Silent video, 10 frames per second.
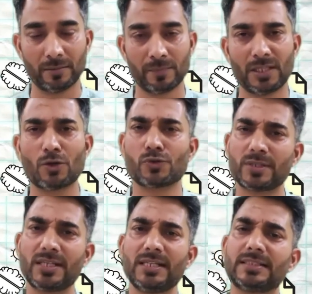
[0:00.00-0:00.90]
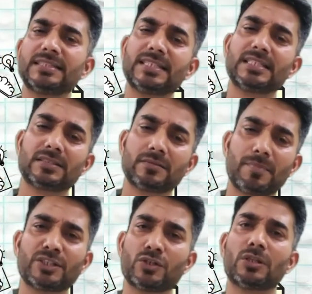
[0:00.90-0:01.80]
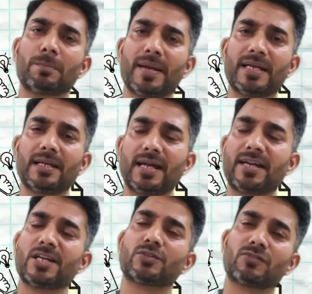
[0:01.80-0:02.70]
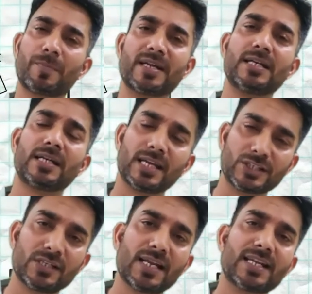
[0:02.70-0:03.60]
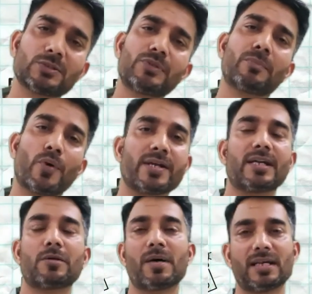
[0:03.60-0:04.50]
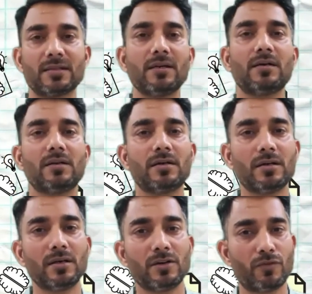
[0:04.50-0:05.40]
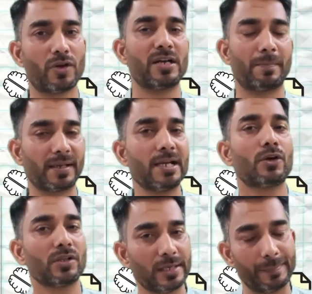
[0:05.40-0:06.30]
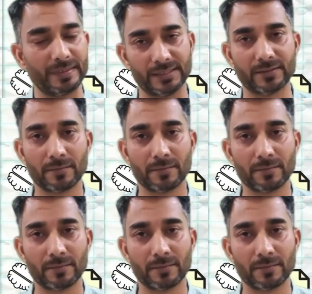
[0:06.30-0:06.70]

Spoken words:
Now, usually this is based on the patent address of the patent agent that has been appointed by the foreign applicant or the applicant.